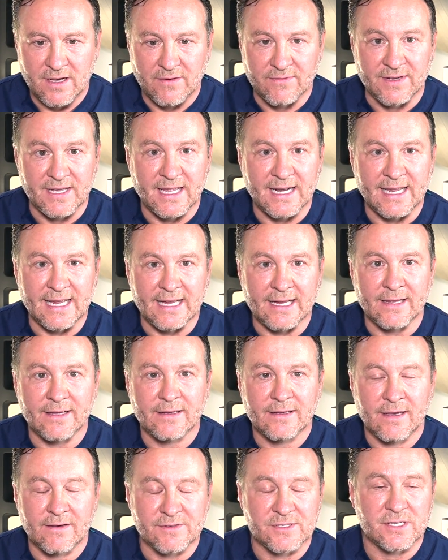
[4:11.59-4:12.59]
of getting
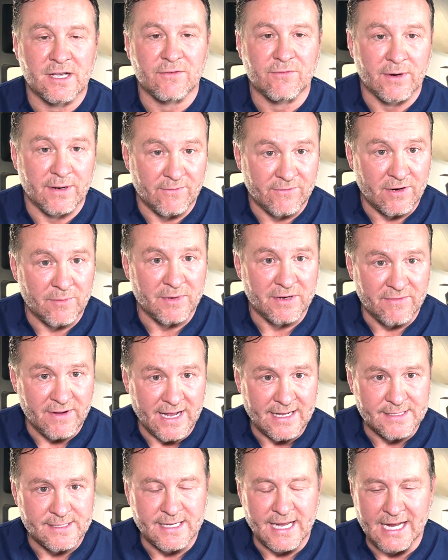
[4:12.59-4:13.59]
of suffering from
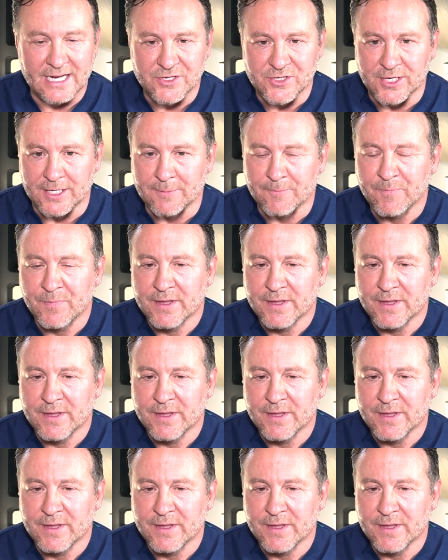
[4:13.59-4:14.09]
advanced aging.